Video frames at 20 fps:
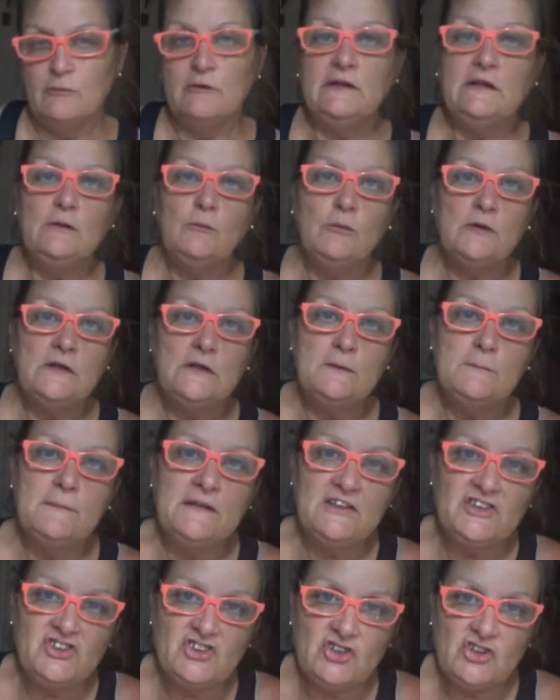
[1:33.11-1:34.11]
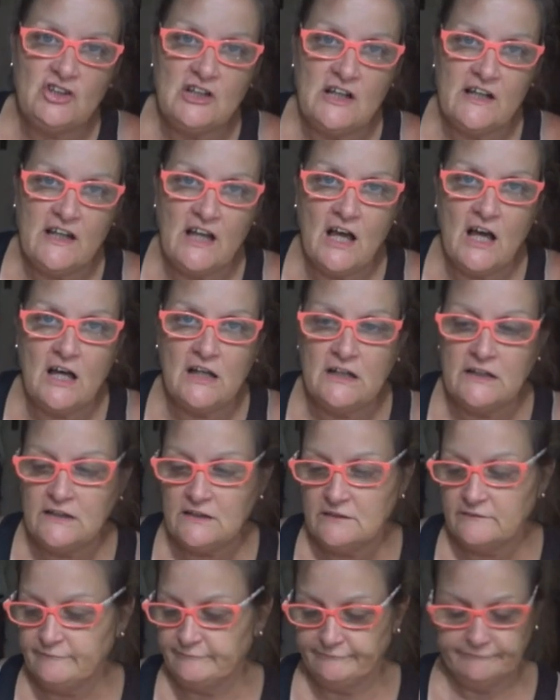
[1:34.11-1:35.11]
really wanted to make sure I got
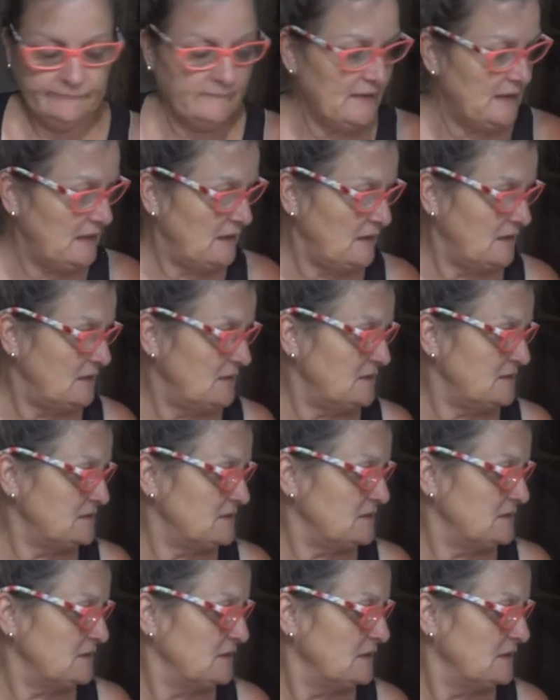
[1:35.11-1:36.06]
it. And